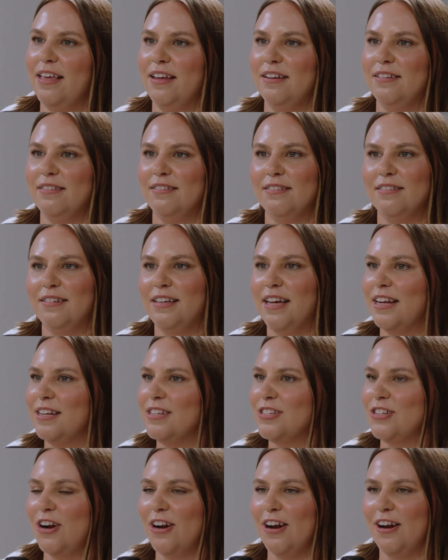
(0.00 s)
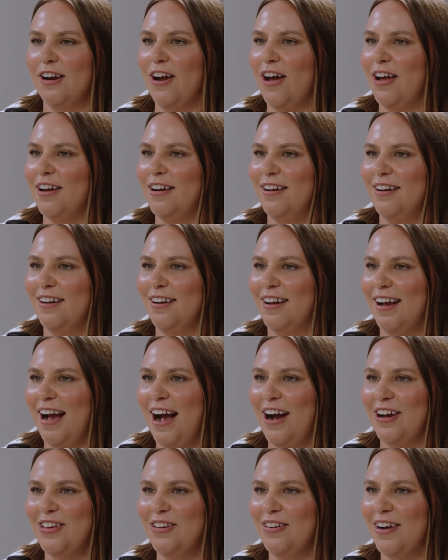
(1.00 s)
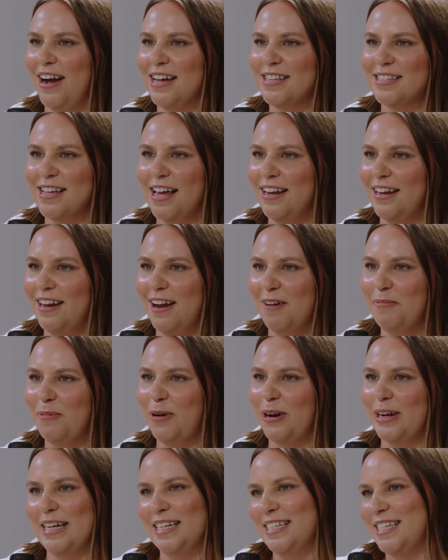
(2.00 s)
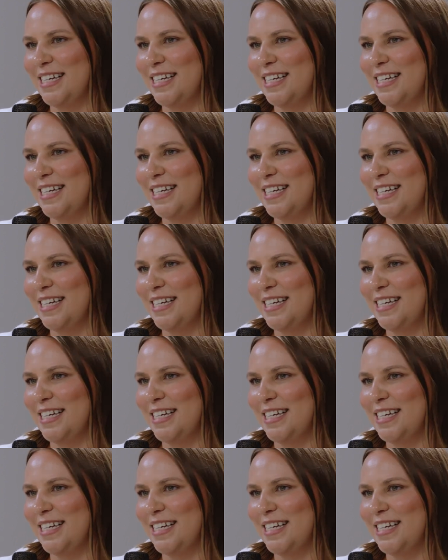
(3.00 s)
then get us started on how you guys ended up working